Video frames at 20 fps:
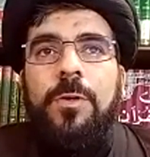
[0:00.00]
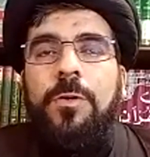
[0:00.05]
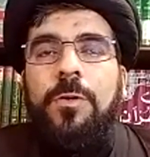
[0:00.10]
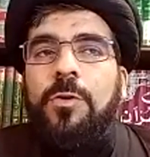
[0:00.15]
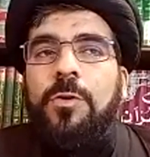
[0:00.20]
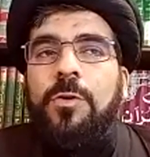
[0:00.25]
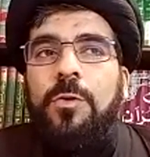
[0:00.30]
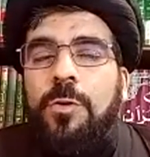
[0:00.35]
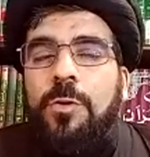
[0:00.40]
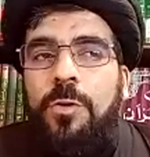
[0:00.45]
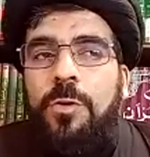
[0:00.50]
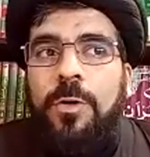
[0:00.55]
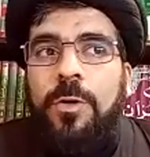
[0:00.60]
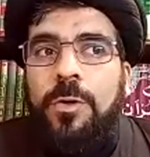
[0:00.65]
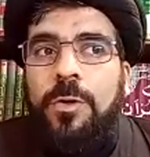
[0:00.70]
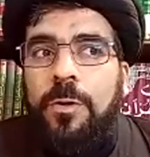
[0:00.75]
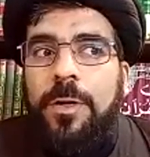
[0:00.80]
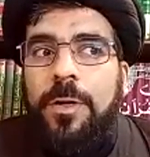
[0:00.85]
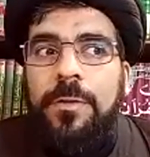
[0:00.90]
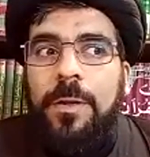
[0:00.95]

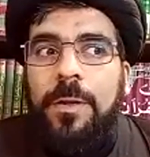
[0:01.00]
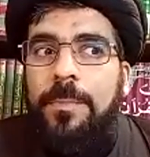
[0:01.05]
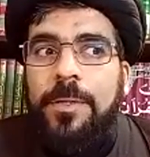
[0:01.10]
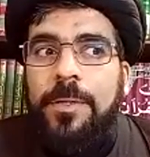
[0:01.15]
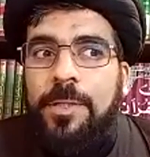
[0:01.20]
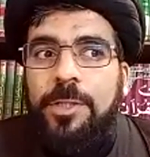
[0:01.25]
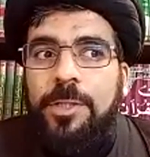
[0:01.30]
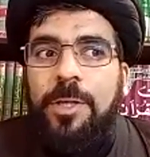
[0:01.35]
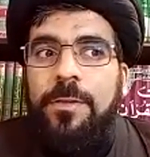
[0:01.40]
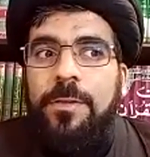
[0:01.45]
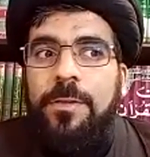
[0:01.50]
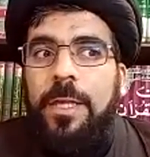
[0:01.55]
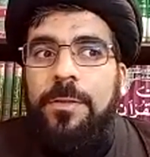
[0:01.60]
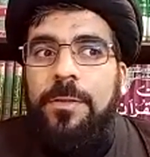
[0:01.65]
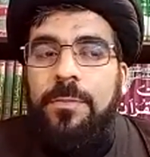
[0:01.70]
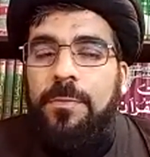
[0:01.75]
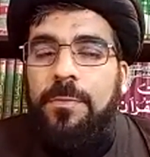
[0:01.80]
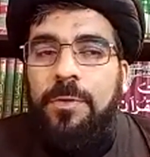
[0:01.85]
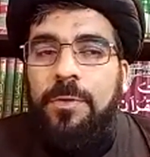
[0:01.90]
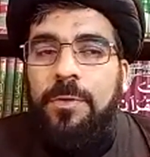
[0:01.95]
you're in the position
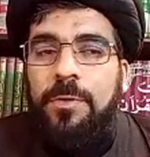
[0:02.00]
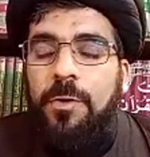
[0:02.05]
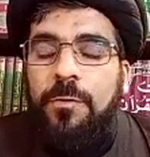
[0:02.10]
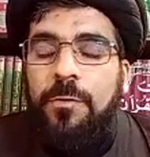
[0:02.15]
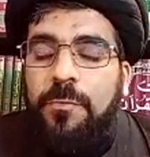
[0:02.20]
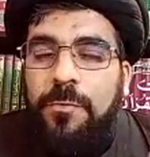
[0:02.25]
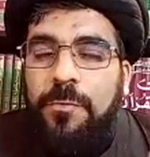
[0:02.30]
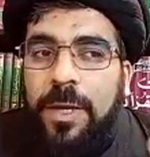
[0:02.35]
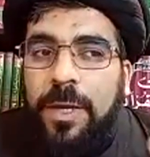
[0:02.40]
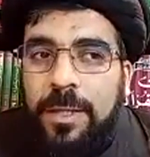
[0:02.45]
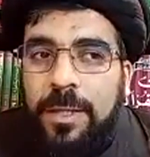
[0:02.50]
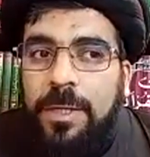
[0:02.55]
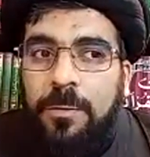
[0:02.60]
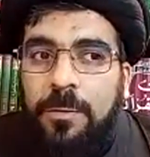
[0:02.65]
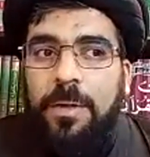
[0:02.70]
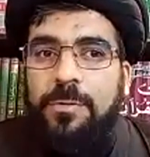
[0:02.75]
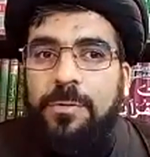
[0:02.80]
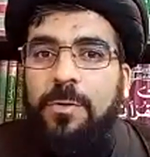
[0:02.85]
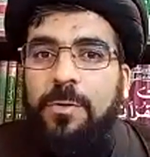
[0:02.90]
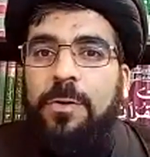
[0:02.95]
that you really
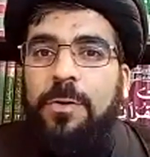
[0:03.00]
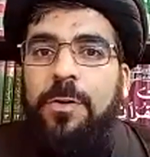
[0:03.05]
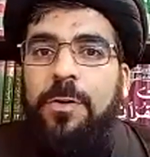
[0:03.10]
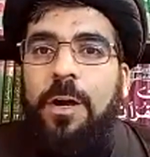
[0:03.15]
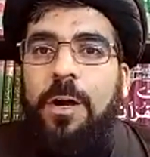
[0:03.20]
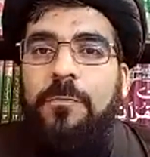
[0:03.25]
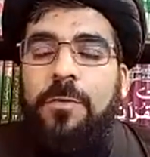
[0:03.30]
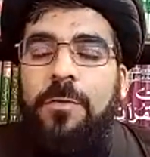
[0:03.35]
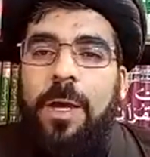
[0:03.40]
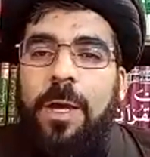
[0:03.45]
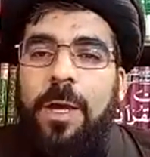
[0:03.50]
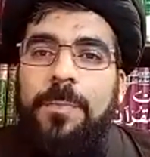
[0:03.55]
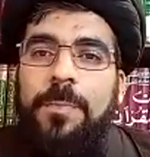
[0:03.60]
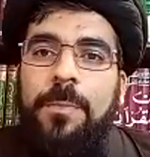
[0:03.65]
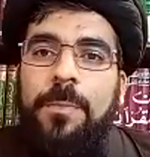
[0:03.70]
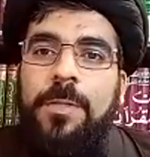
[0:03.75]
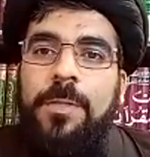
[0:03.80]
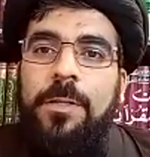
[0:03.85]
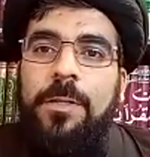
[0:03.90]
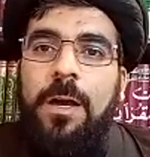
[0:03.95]
want to cry for Abi
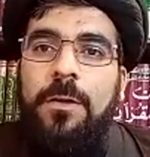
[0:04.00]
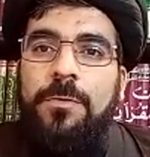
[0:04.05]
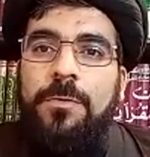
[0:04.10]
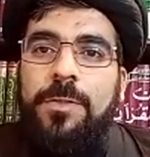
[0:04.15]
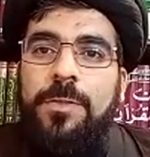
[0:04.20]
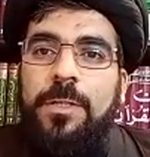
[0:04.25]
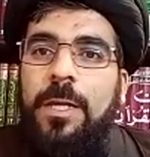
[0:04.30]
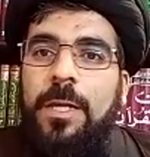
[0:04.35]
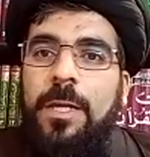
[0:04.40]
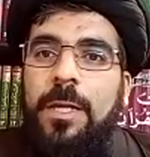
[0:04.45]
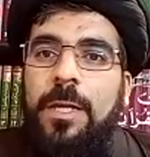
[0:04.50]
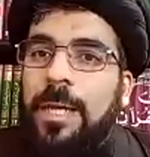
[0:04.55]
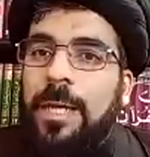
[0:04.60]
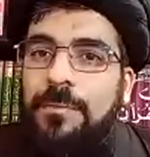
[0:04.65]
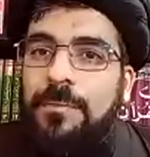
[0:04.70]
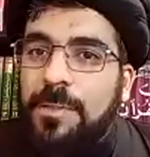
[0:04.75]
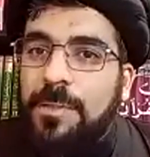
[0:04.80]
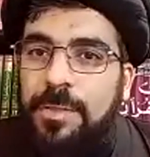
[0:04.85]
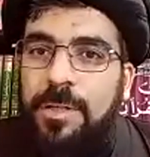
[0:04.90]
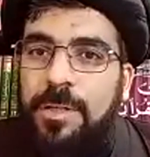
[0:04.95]
Abdullah al-Hussein and have a
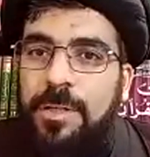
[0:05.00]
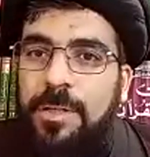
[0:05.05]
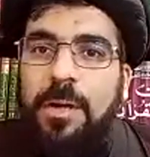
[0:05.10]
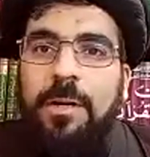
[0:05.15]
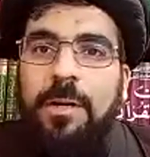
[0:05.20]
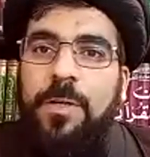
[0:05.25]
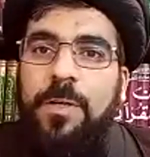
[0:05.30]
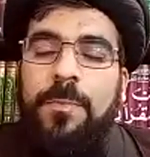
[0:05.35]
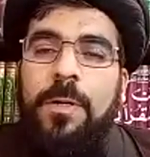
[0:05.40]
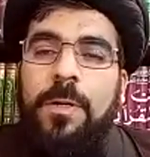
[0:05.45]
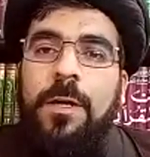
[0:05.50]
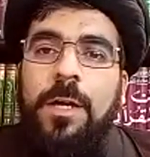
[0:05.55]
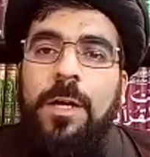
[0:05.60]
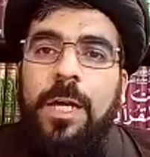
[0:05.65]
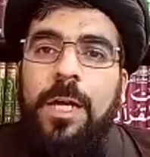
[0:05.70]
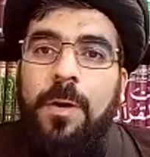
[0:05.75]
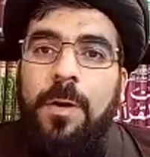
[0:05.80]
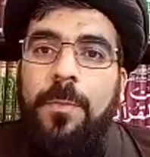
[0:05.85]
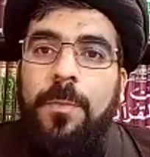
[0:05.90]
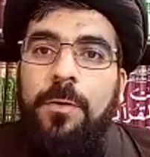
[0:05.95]
ziyarah for
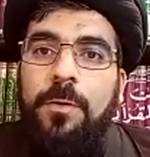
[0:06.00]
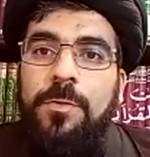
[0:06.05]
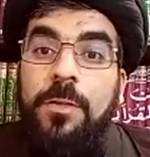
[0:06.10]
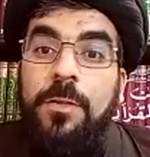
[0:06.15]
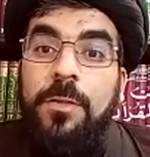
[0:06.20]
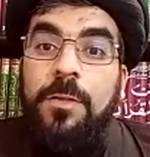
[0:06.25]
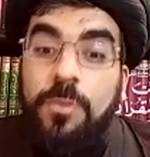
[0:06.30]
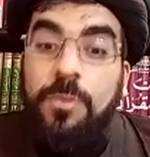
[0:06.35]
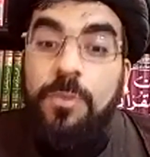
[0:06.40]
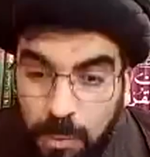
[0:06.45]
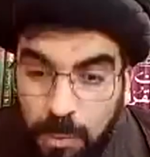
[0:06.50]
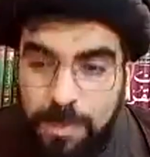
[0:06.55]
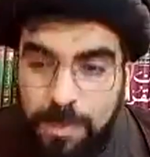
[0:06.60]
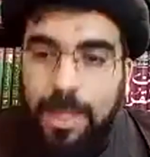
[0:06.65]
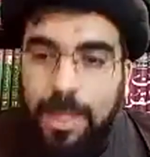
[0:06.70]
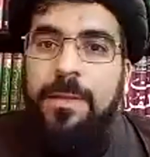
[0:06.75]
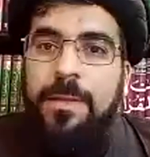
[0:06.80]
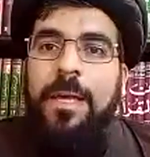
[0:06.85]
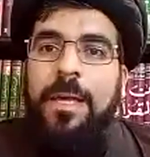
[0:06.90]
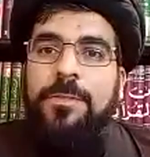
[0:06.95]
Imam al-Hussein, do
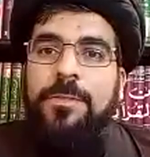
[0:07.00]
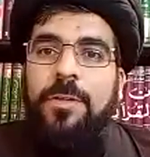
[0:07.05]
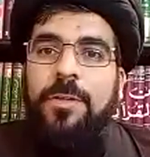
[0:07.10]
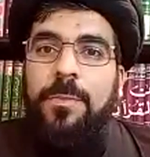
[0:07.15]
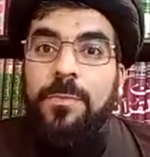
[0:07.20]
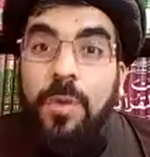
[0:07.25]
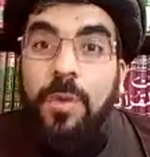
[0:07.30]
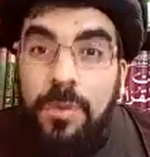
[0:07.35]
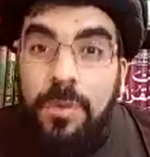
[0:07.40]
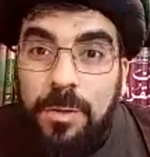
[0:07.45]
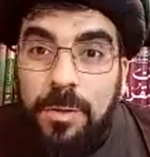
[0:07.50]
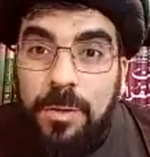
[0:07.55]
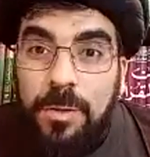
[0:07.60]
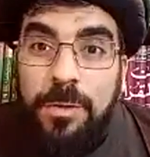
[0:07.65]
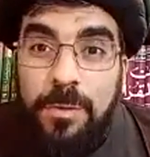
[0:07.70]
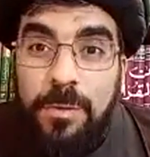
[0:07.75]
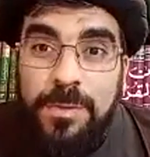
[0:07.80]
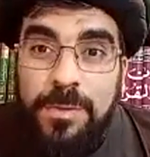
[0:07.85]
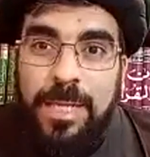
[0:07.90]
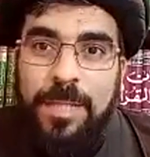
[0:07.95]
that in that time. Don't
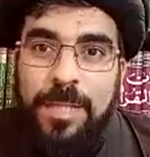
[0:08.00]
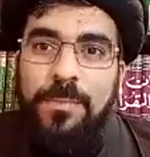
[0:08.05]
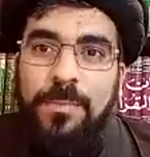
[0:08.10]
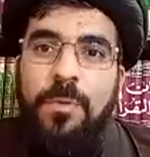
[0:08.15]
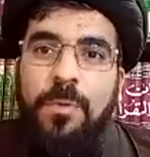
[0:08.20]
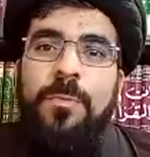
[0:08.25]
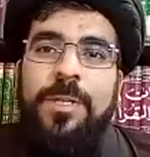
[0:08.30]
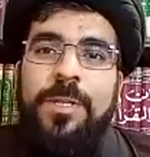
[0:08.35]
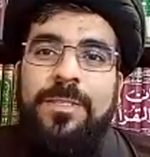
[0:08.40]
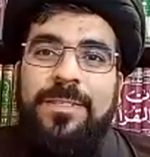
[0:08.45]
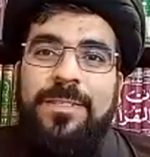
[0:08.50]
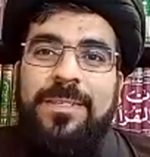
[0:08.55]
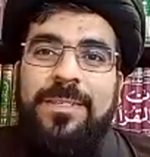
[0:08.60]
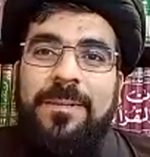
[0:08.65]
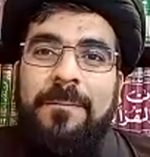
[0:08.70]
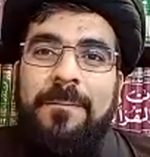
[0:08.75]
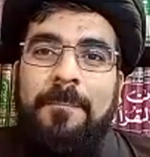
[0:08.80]
lose that moment.